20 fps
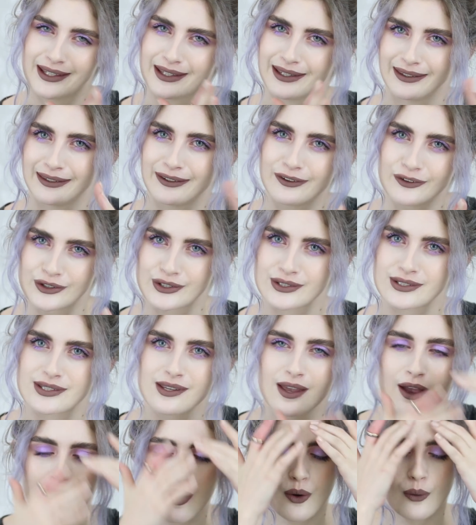years,
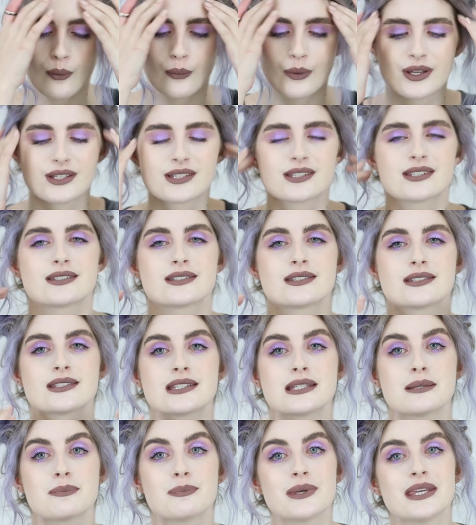was
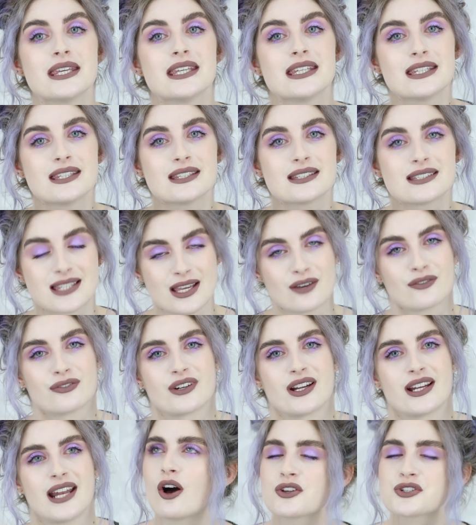to be
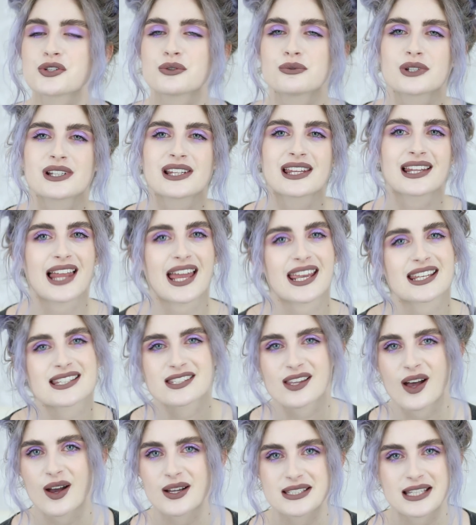different. I also really
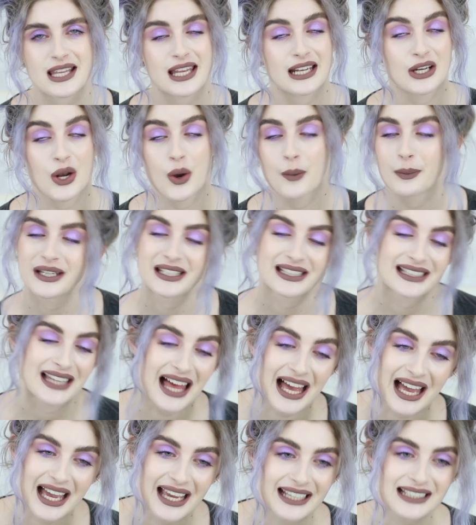liked songs that nobody
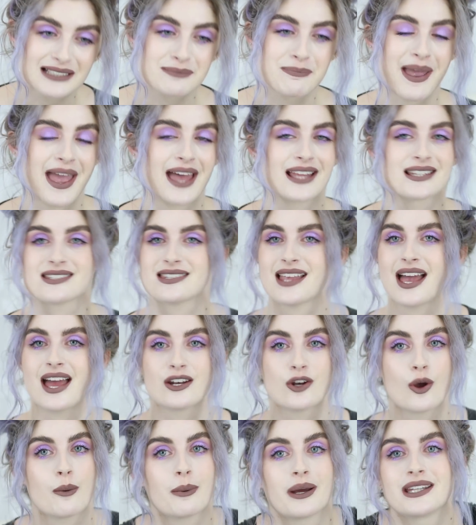liked, bands
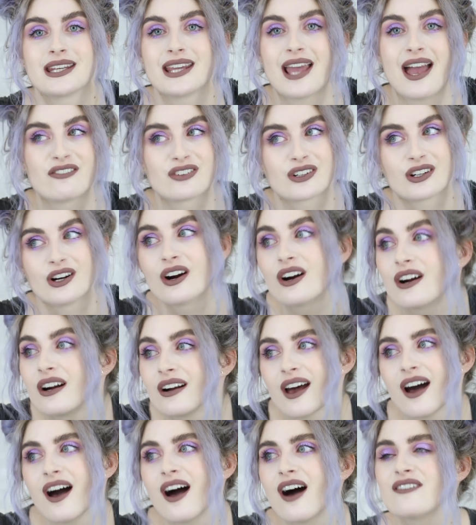that nobody ever
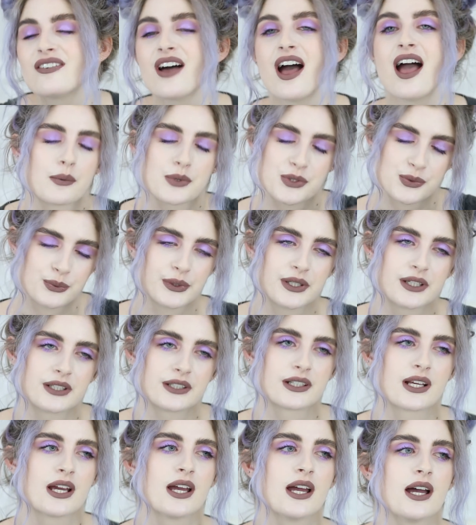heard of. I was
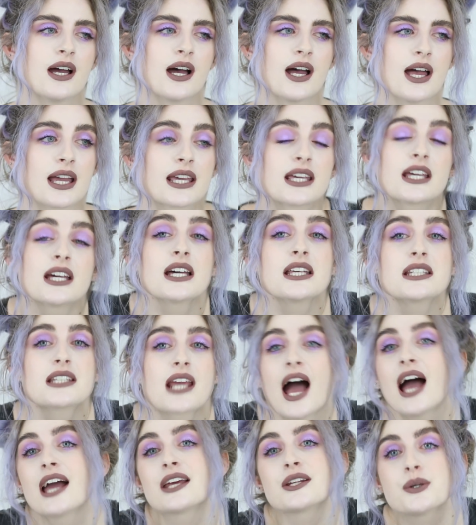weird. A good
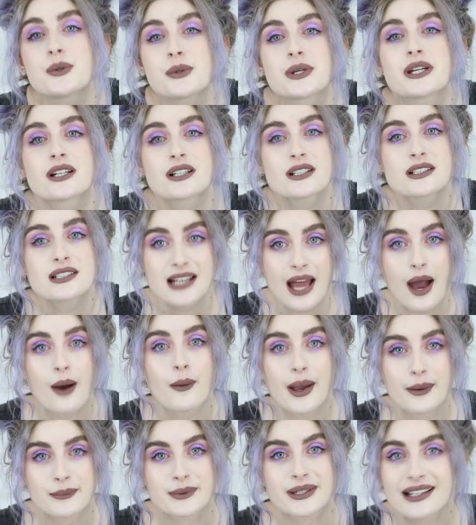kind of weird, now
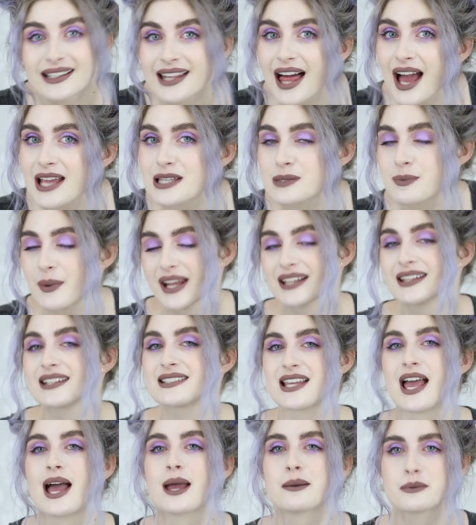I realize, but at
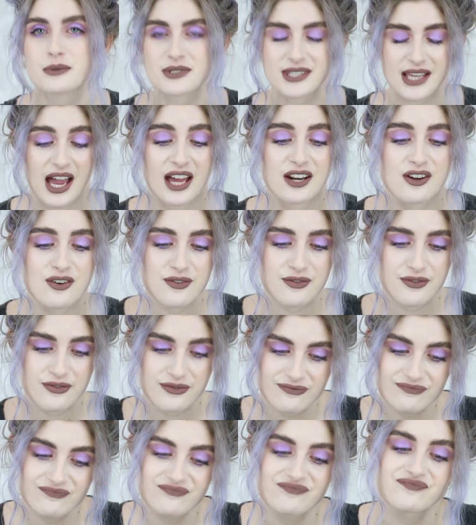the time it was kind
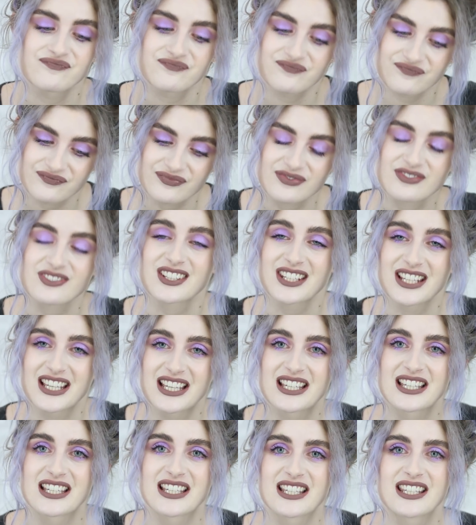
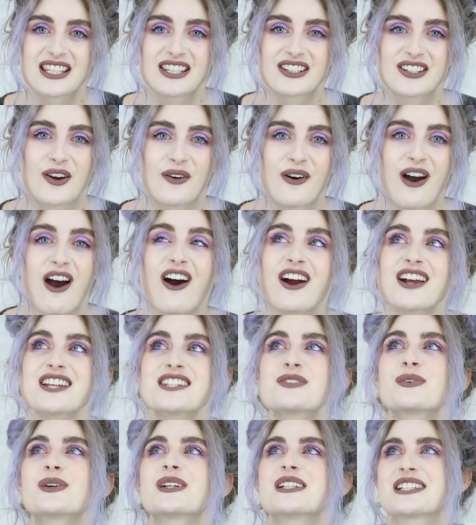of, you know,
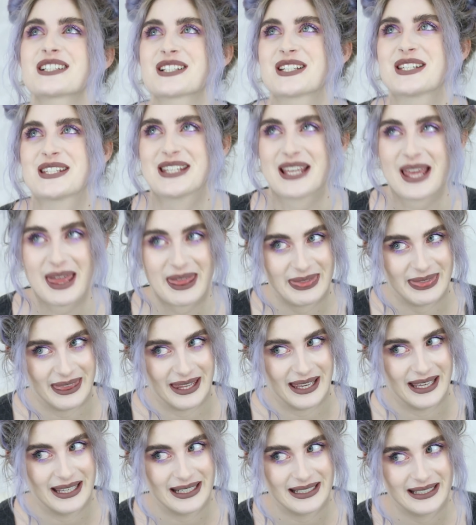hard to understand
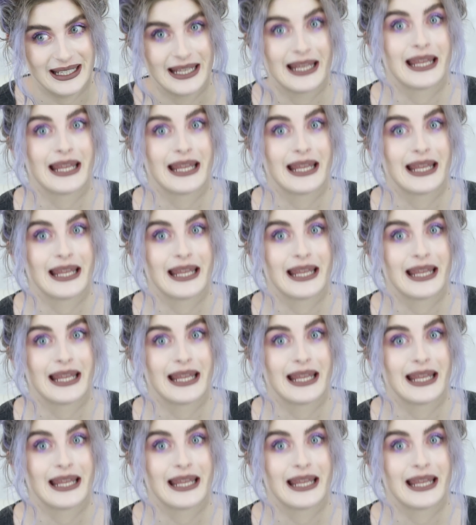that.